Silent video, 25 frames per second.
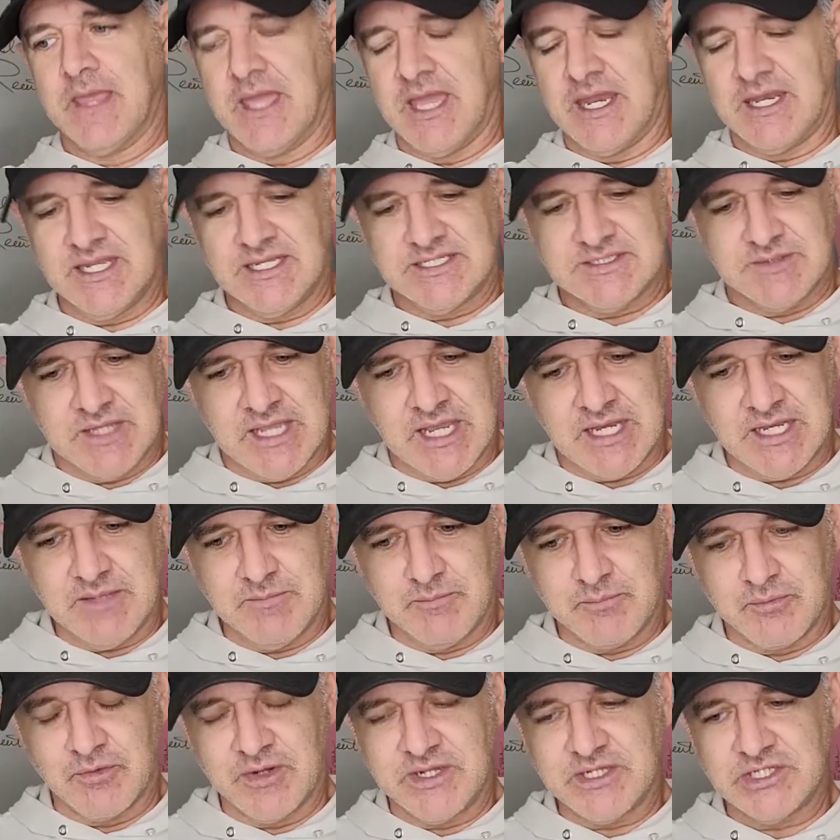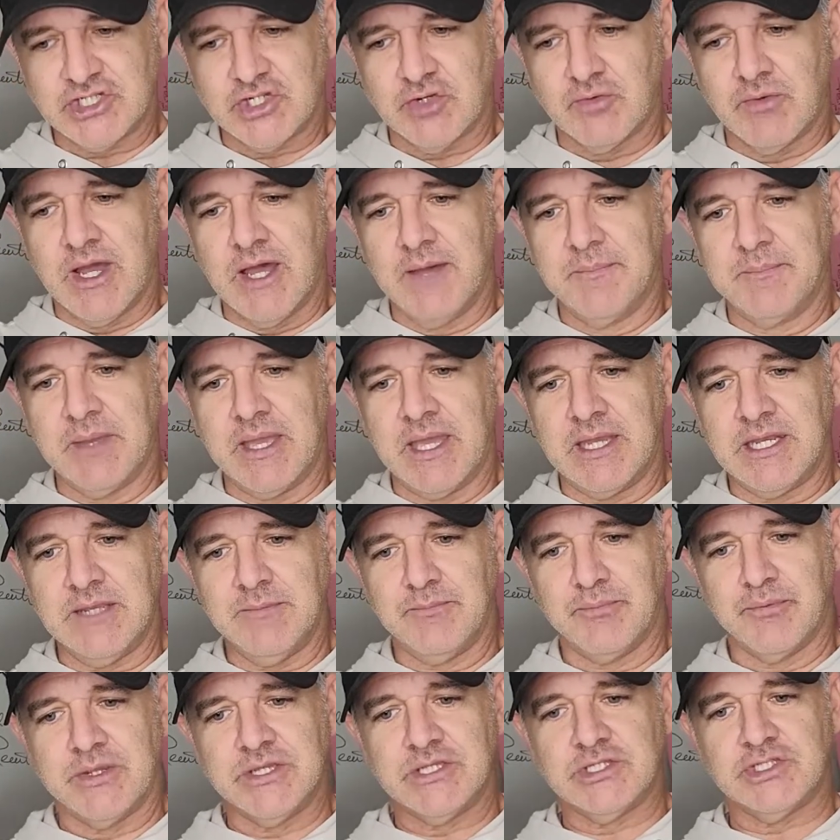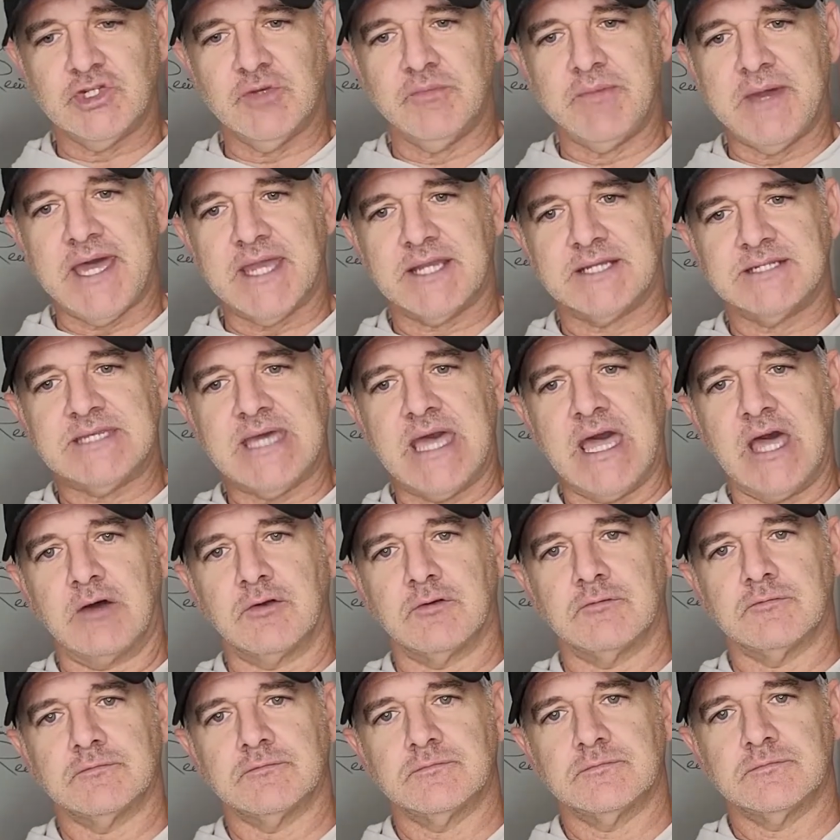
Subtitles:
and he brings you up and he brings you back down.